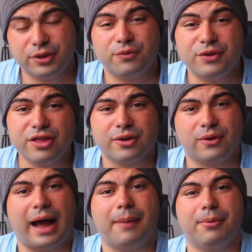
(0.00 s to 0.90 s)
with the
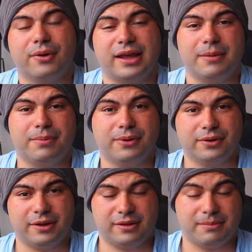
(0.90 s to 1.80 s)
original Apple
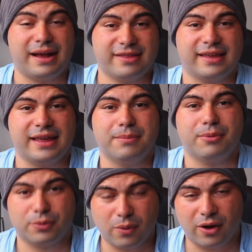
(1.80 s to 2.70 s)
keyboard, the Magic
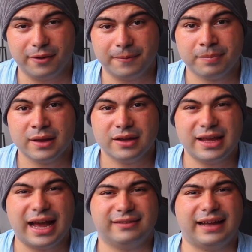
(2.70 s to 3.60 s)
Keyboard 1,
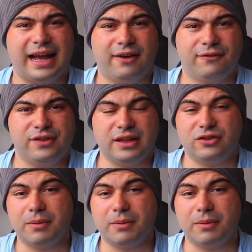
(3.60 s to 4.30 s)
you had to have the